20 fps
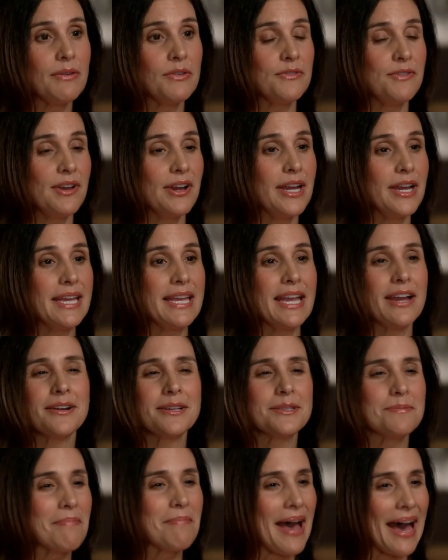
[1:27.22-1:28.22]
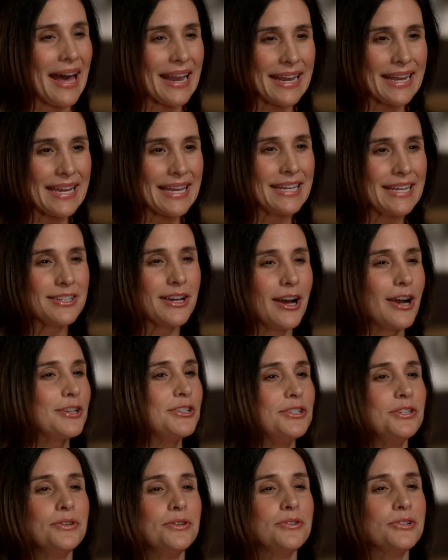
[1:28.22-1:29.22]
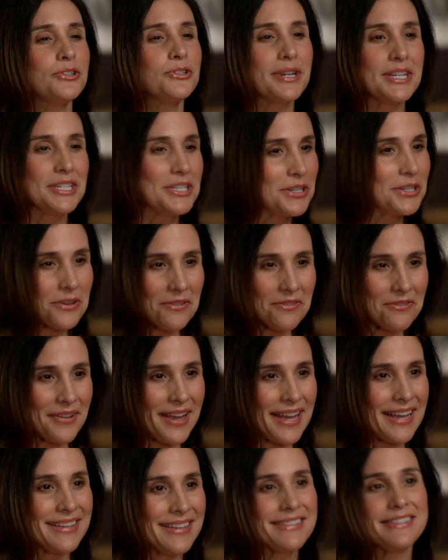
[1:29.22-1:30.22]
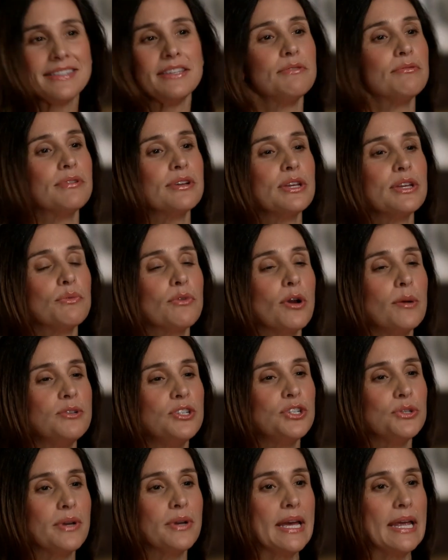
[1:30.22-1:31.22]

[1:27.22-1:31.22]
He was very charismatic. He talked to you straight to your face. He really roped you